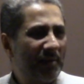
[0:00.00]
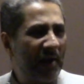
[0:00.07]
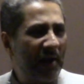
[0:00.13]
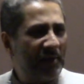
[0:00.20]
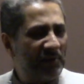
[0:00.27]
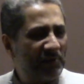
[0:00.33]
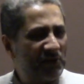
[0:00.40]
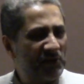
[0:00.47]

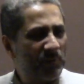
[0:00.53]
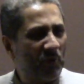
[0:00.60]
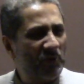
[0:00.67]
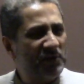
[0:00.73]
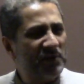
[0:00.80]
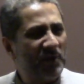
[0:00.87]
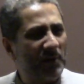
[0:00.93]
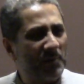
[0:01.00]
And a
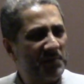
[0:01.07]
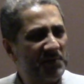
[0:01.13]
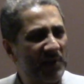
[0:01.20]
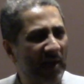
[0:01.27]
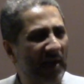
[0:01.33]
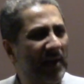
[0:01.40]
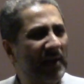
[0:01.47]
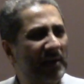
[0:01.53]
response comes,
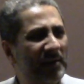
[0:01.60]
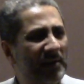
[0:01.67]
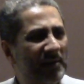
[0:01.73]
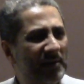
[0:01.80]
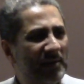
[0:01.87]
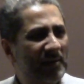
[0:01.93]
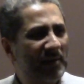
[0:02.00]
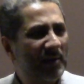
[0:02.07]
I,
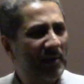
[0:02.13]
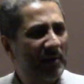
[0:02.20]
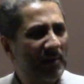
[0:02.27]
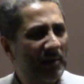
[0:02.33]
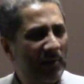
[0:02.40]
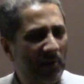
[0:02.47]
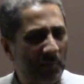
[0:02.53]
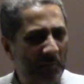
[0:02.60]

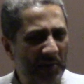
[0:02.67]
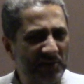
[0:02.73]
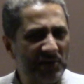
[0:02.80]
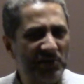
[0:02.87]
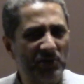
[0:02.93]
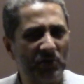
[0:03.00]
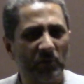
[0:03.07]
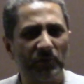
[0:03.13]
the
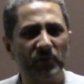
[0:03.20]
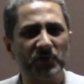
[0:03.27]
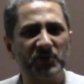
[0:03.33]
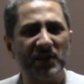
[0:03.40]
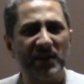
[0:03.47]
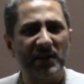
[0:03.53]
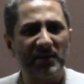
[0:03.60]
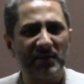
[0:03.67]
messenger of
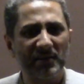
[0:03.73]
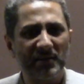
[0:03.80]
Hussein.